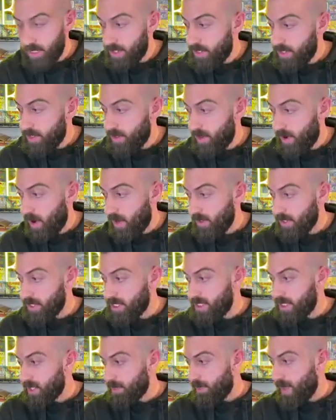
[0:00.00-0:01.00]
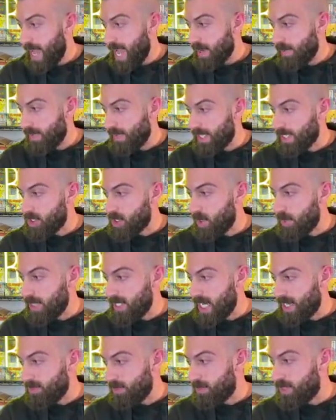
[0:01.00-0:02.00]
your other sealed pack. We got a super
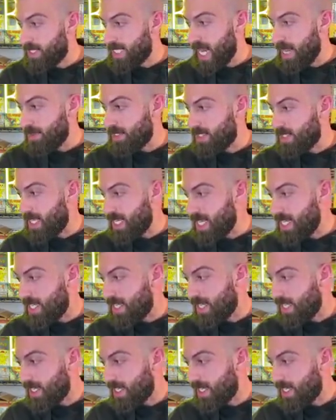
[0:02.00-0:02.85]
chat from James D.